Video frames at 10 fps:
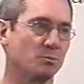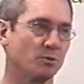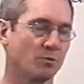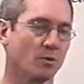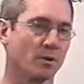
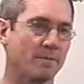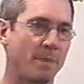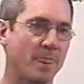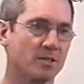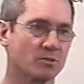before.
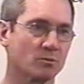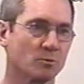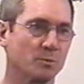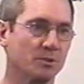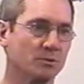So it will
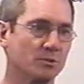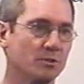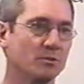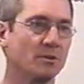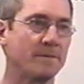be new to
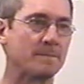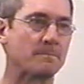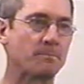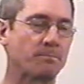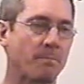you
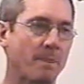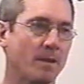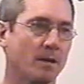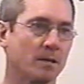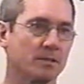
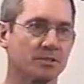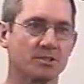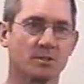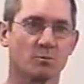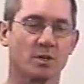uh, in
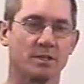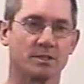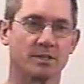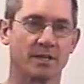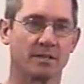some ways,
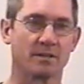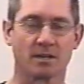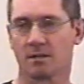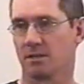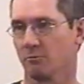and uh,
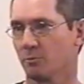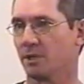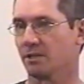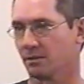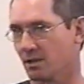it will make
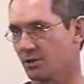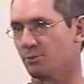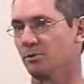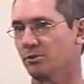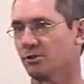a
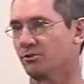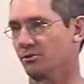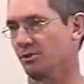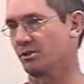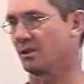contribution to
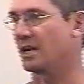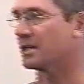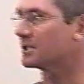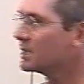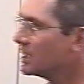this
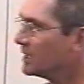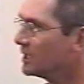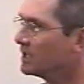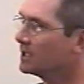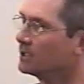class.
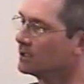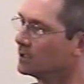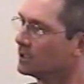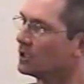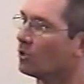
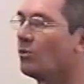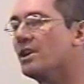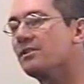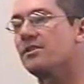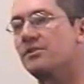One of
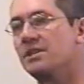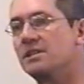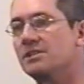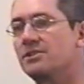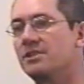the
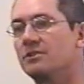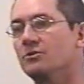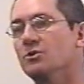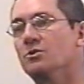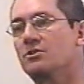things that
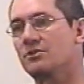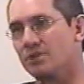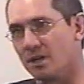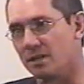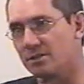Luke
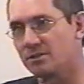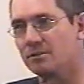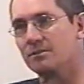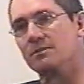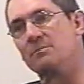does
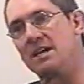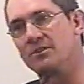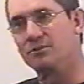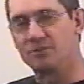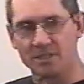that
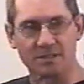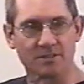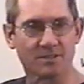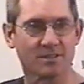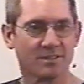Matthew
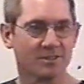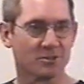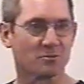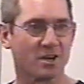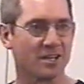didn't is
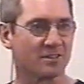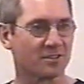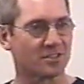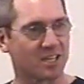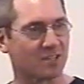write a
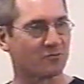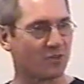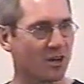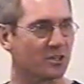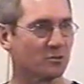second
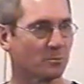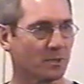volume.